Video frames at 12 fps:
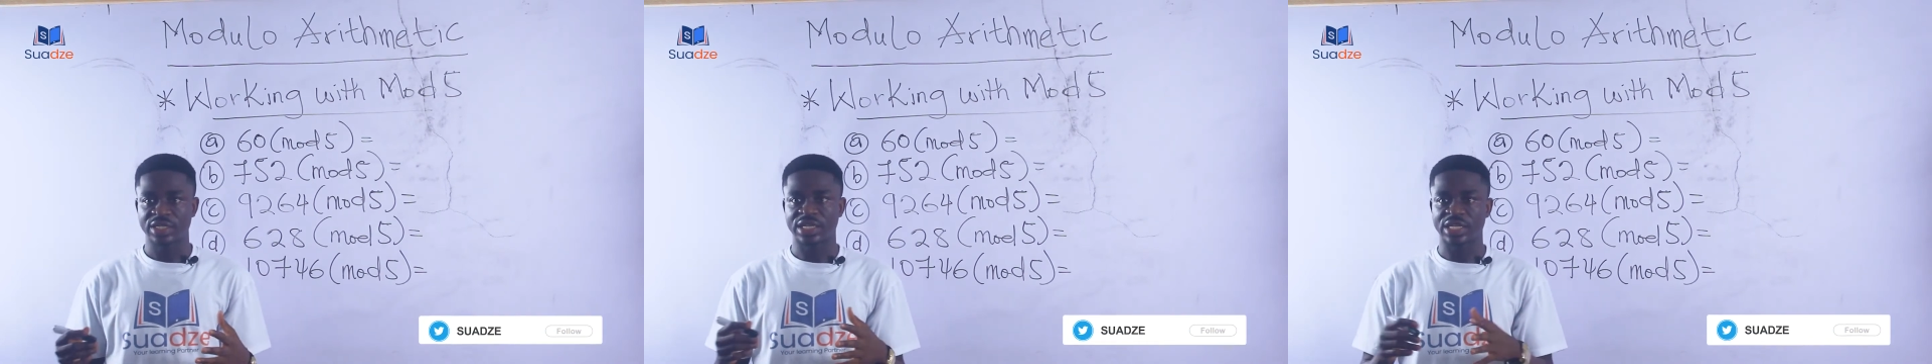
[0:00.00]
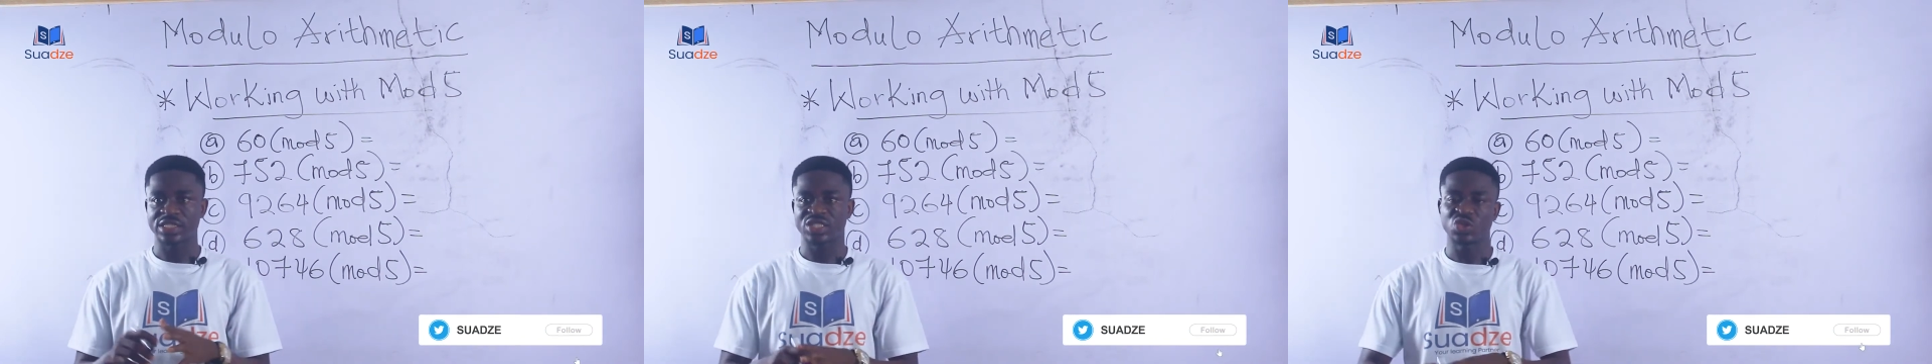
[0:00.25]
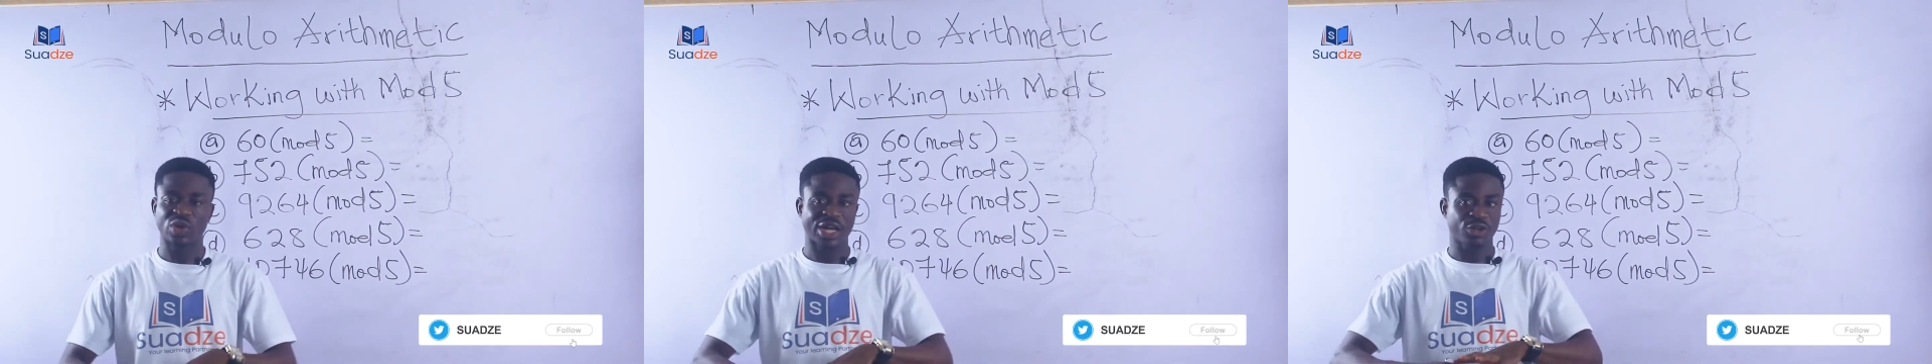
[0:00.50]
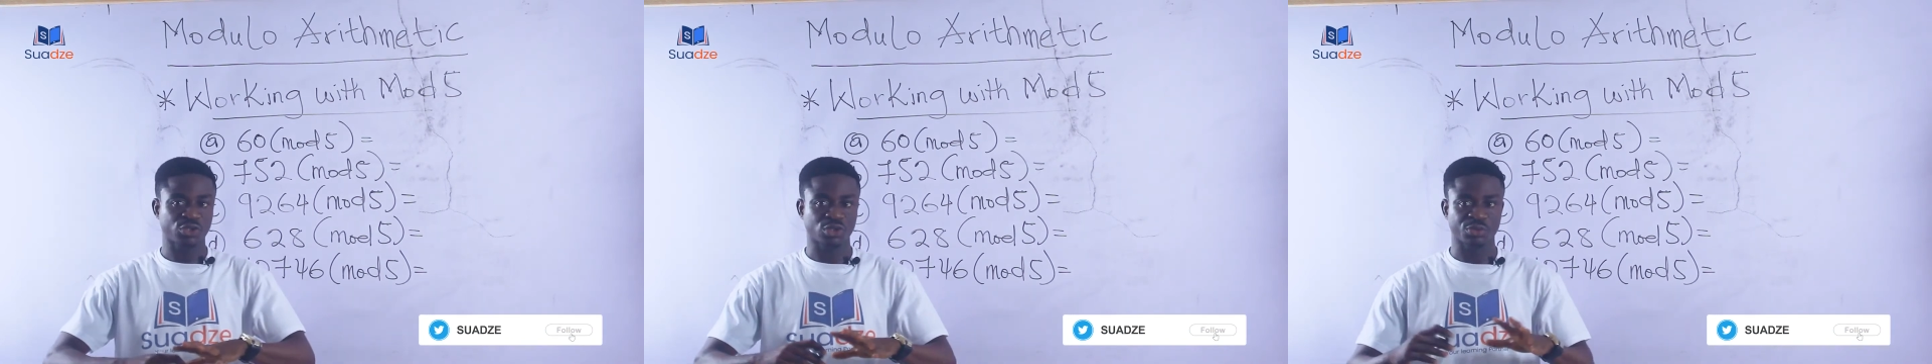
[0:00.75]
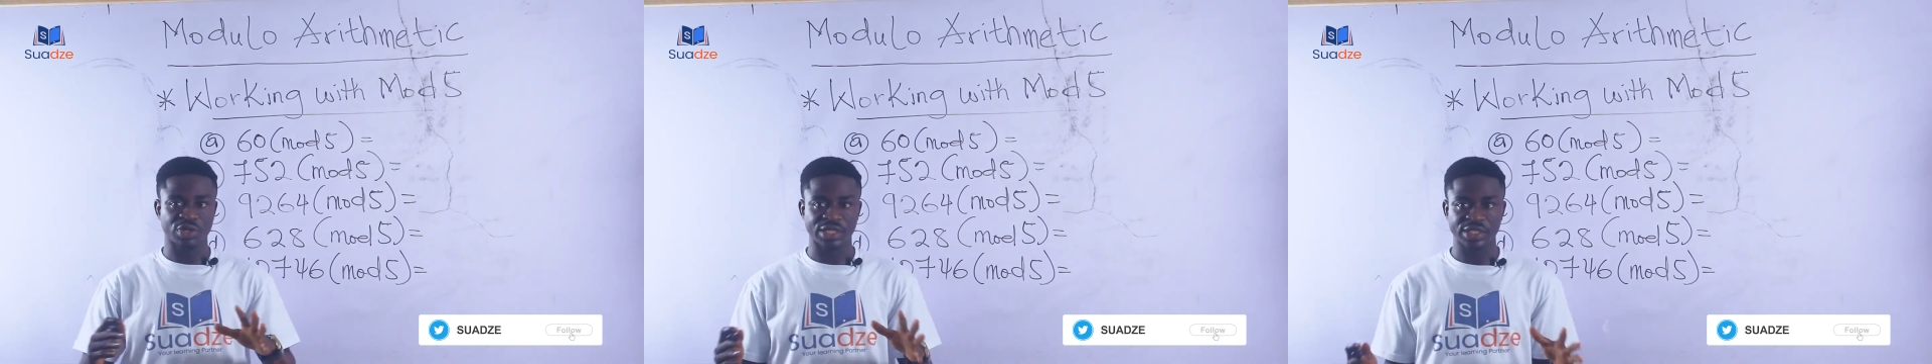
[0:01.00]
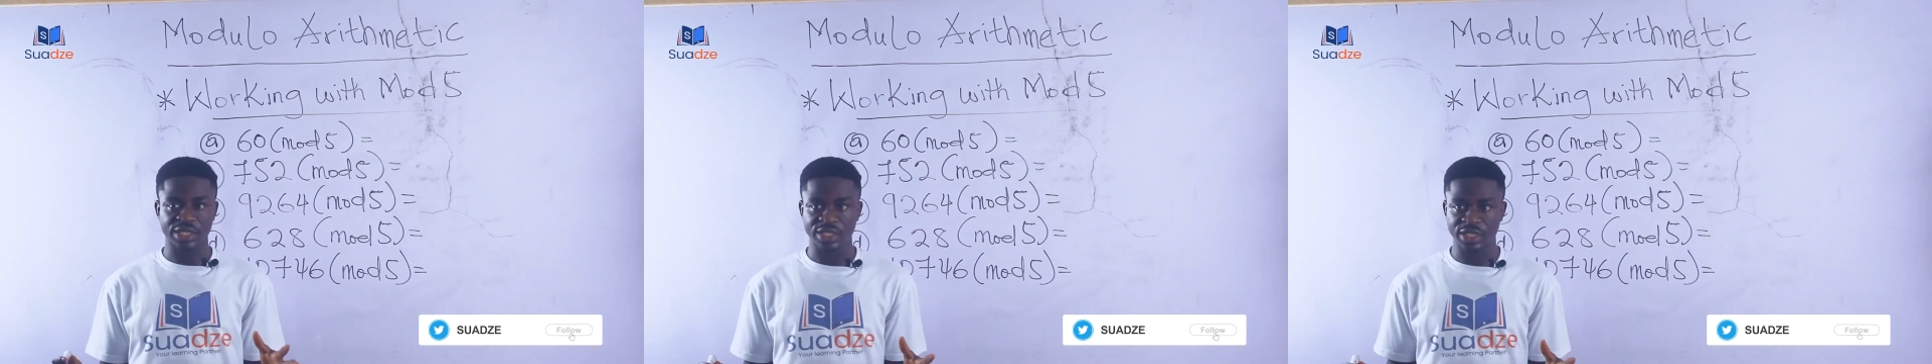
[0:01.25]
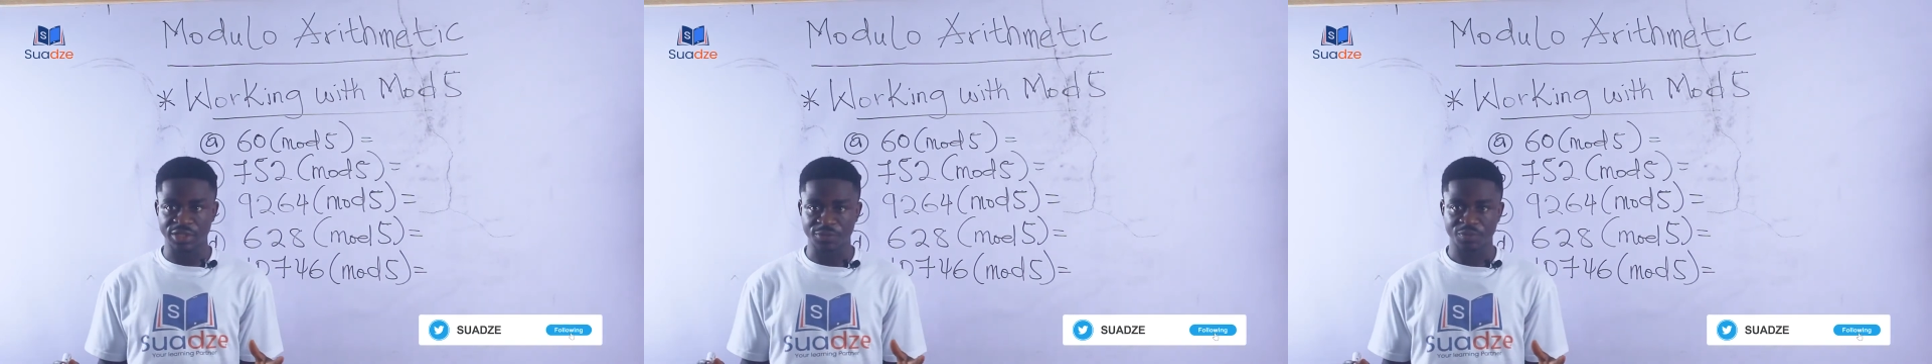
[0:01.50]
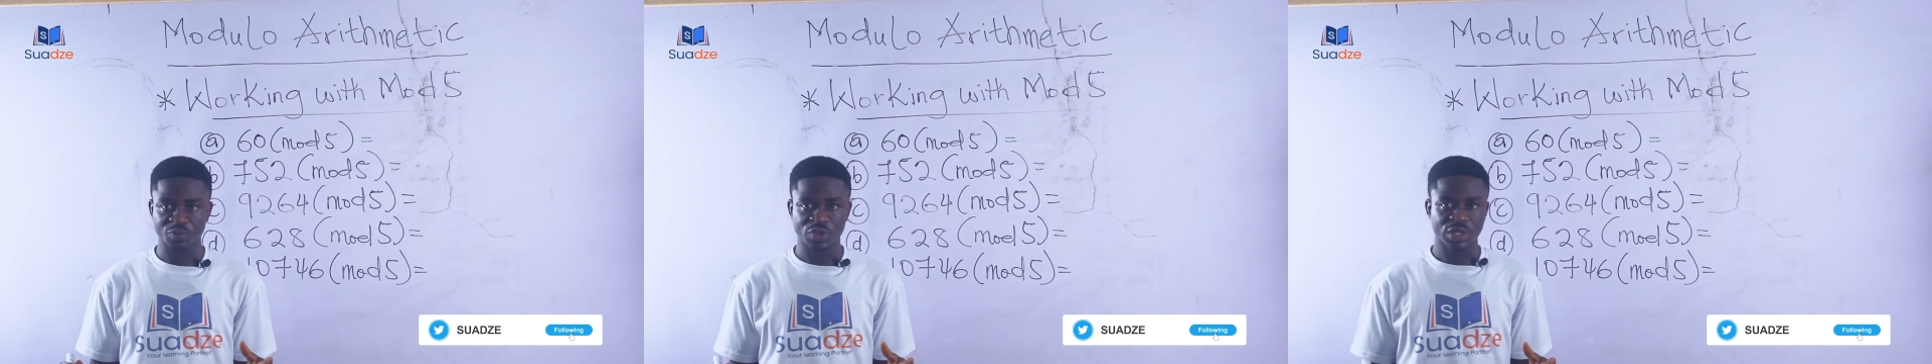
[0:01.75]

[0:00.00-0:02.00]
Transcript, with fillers: that you cannot subtract again.